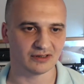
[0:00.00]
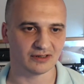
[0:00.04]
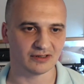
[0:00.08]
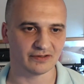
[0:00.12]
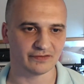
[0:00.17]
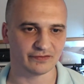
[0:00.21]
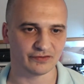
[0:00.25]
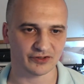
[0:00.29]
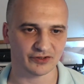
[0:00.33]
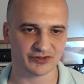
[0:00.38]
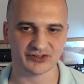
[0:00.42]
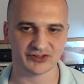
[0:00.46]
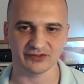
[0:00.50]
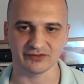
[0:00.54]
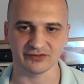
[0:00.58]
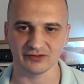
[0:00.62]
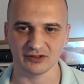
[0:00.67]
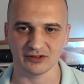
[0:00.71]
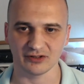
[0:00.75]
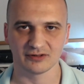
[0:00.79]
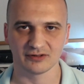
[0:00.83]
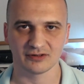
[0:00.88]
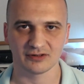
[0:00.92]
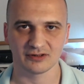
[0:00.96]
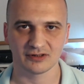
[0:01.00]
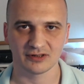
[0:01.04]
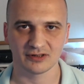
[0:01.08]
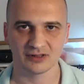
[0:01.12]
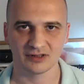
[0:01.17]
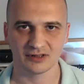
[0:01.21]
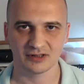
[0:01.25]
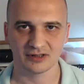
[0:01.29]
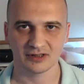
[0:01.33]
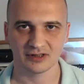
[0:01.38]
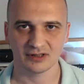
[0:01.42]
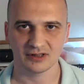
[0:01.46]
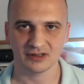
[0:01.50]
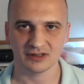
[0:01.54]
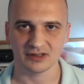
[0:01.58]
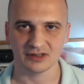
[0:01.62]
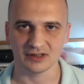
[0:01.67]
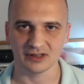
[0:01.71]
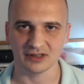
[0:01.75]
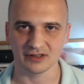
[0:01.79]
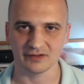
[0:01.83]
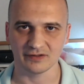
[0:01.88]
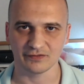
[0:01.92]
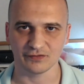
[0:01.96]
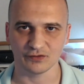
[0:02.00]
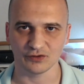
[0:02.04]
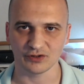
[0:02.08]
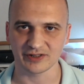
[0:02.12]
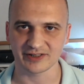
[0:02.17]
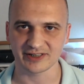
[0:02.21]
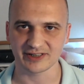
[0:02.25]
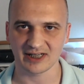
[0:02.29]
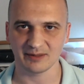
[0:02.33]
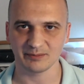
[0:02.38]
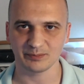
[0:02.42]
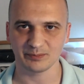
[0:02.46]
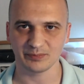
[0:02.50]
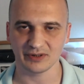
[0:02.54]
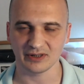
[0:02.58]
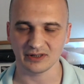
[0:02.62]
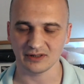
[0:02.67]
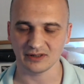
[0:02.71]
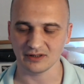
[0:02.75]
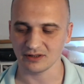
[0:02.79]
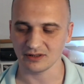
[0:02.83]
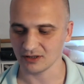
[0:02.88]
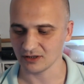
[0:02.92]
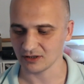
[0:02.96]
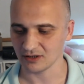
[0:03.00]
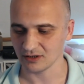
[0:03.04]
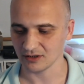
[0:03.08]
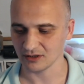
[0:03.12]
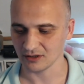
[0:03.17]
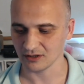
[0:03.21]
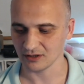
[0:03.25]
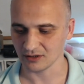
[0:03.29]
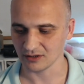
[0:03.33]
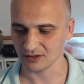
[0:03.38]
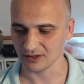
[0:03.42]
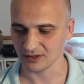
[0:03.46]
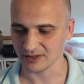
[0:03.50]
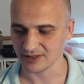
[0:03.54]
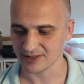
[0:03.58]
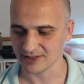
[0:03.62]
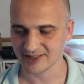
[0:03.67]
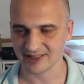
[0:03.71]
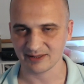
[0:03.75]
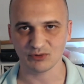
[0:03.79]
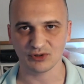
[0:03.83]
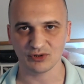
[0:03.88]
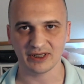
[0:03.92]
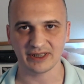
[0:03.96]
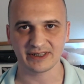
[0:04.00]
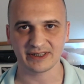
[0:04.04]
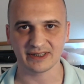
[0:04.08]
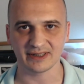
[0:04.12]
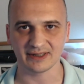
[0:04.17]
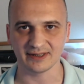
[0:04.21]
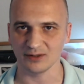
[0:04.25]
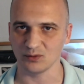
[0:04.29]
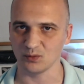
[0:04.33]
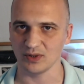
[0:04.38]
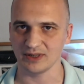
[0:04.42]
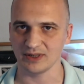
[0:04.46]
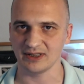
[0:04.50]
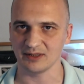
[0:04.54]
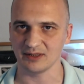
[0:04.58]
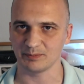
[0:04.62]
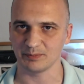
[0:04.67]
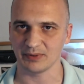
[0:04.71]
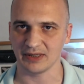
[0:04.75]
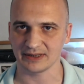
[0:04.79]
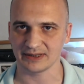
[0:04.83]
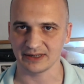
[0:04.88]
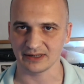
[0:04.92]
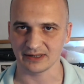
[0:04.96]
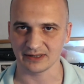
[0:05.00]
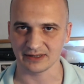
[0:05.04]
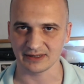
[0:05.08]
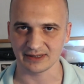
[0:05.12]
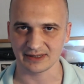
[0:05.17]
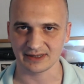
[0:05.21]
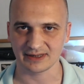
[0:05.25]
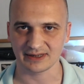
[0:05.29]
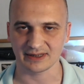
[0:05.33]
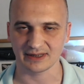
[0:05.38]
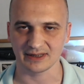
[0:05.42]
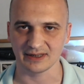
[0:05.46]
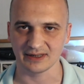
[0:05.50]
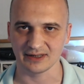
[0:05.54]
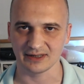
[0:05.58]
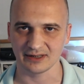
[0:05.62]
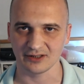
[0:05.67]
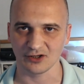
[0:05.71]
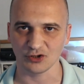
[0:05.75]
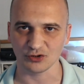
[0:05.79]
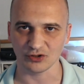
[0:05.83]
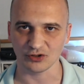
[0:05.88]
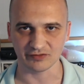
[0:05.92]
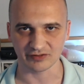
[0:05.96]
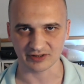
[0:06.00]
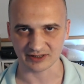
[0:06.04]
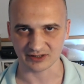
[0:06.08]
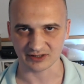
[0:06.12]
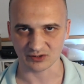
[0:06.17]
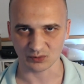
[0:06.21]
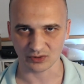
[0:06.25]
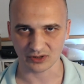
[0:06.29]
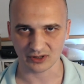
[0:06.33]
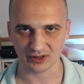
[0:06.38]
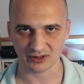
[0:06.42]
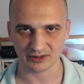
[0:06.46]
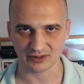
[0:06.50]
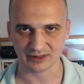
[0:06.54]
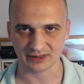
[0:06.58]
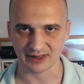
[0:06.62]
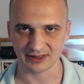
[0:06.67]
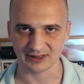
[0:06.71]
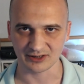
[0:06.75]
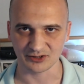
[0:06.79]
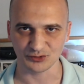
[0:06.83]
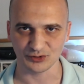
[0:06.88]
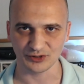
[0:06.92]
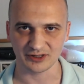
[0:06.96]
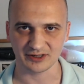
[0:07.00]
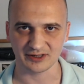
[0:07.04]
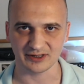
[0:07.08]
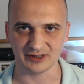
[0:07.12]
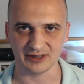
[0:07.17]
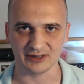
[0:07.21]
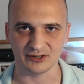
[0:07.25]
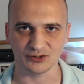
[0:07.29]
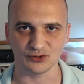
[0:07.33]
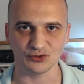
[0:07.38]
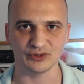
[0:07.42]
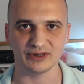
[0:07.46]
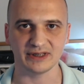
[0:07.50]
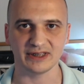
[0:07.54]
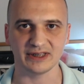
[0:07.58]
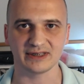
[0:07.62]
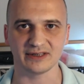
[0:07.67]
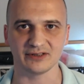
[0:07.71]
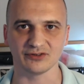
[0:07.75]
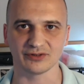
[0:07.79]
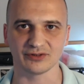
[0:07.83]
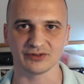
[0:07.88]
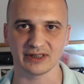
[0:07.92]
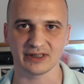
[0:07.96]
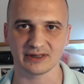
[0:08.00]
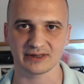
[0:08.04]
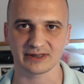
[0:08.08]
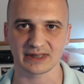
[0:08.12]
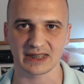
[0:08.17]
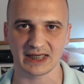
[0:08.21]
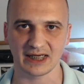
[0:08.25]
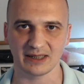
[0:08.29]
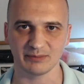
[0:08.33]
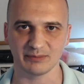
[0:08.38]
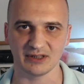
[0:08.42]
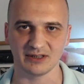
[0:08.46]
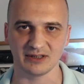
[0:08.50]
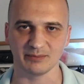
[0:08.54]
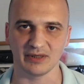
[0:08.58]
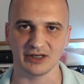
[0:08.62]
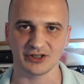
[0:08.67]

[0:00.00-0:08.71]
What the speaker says: first of all. For example, in simulating the weather patterns all over the world and doing it in real time and